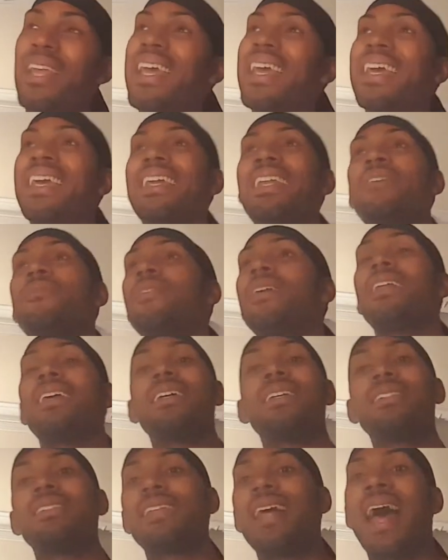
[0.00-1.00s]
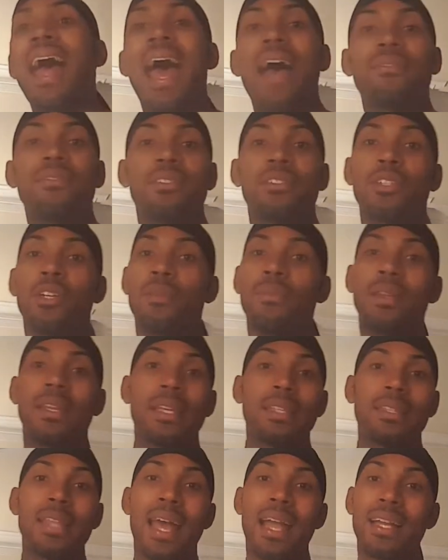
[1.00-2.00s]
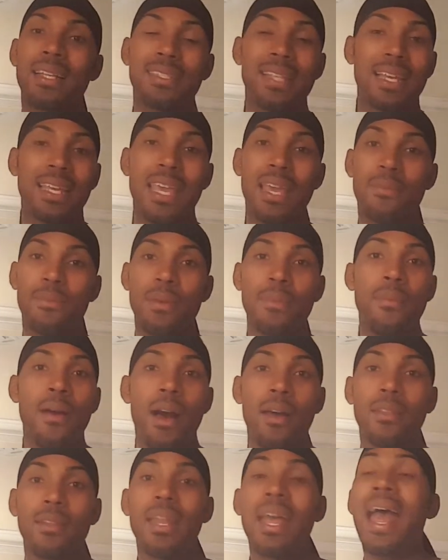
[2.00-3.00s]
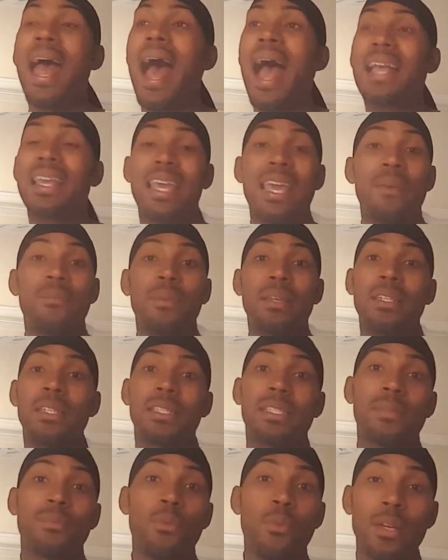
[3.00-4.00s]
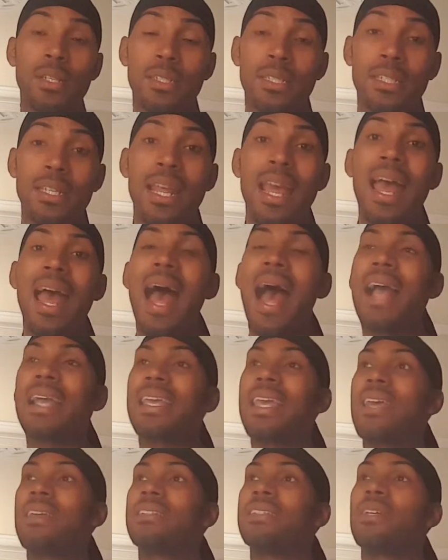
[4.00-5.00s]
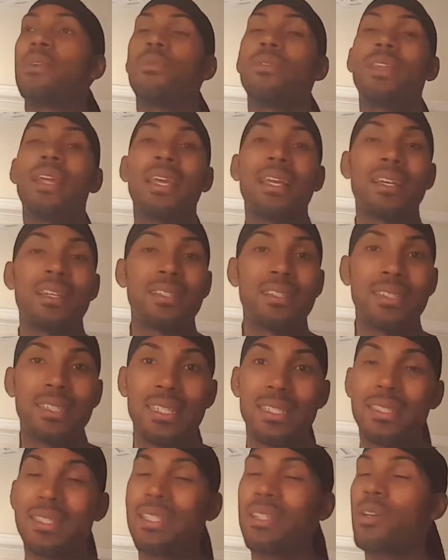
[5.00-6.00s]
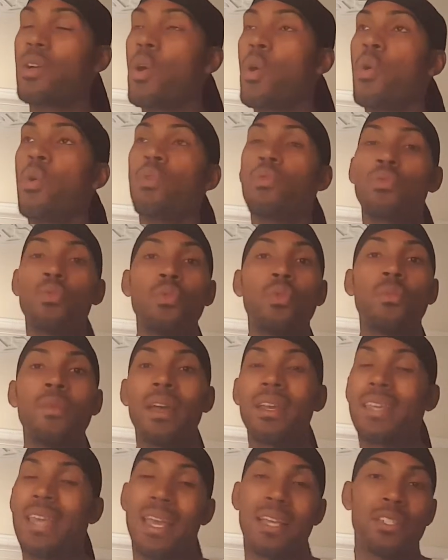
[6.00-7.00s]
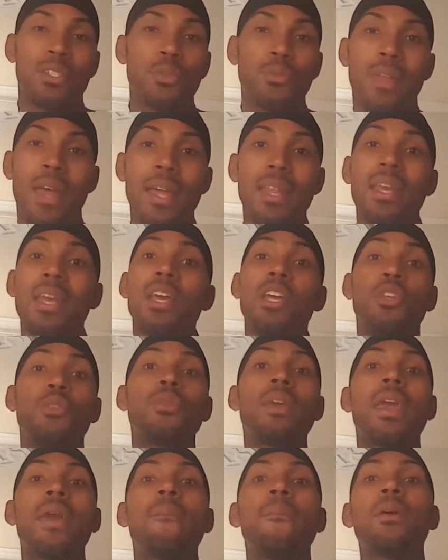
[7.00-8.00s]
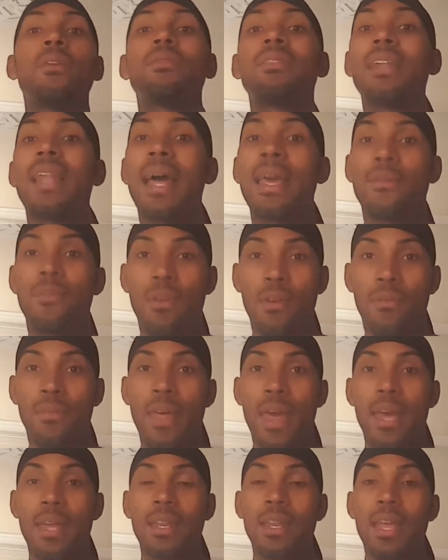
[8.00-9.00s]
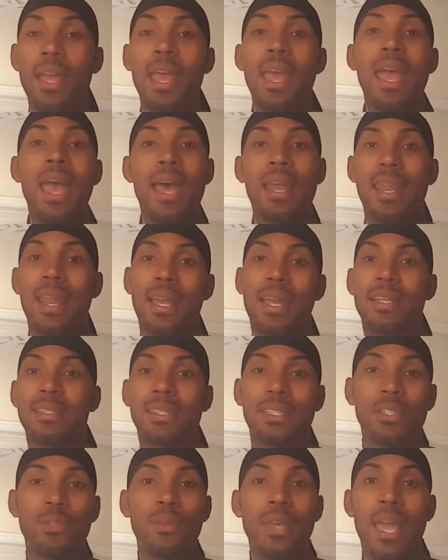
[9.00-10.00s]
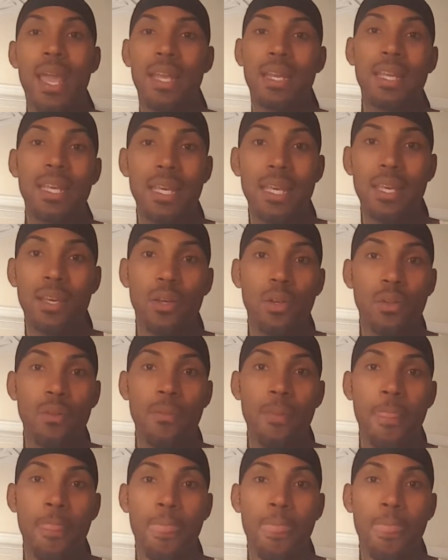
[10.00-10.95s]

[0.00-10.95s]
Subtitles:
And if it is, I have to terminate that because I can't be bothered. I can't be disappointed. I can't deal with inconsistent, cold, cruel men. I can't do that. You can't build a life off that. And like I said, you can't heal